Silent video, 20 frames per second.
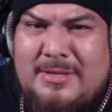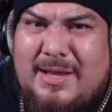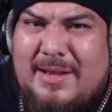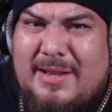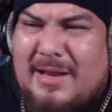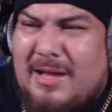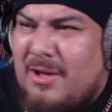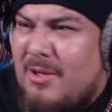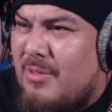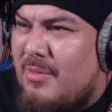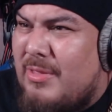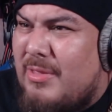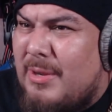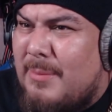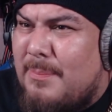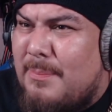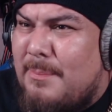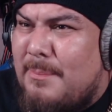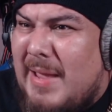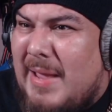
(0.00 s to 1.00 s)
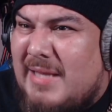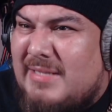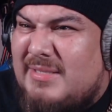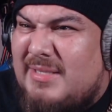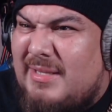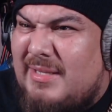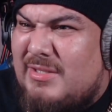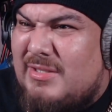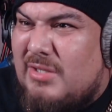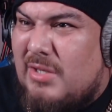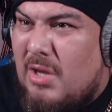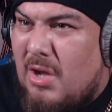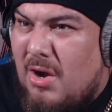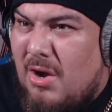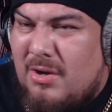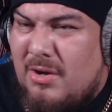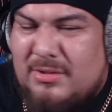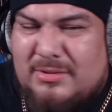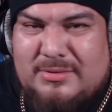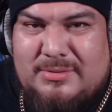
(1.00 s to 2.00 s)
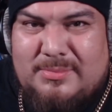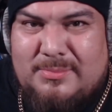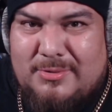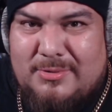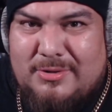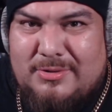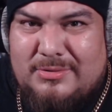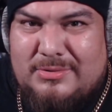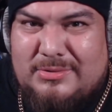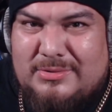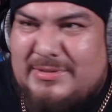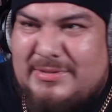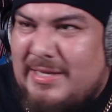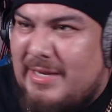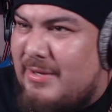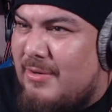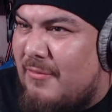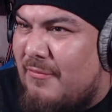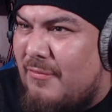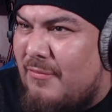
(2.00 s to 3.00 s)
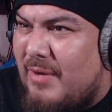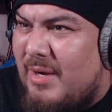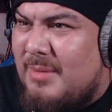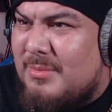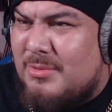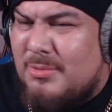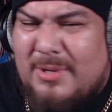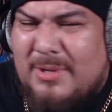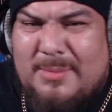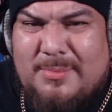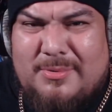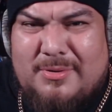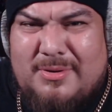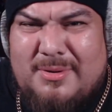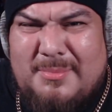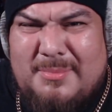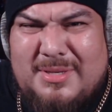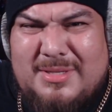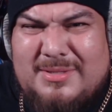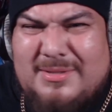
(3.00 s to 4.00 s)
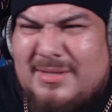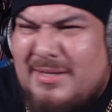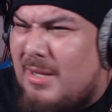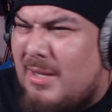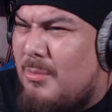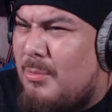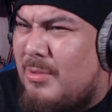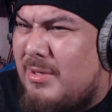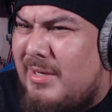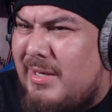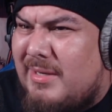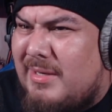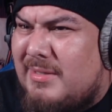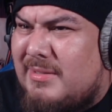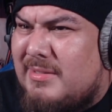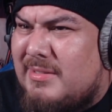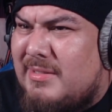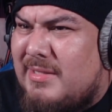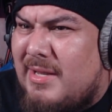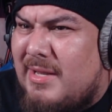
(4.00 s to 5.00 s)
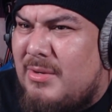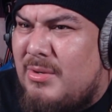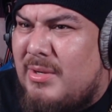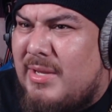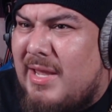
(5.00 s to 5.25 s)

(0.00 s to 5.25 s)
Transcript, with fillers: and now they're passing these laws, bro, to take your freedoms away, bro. I mean, how ridiculous is that?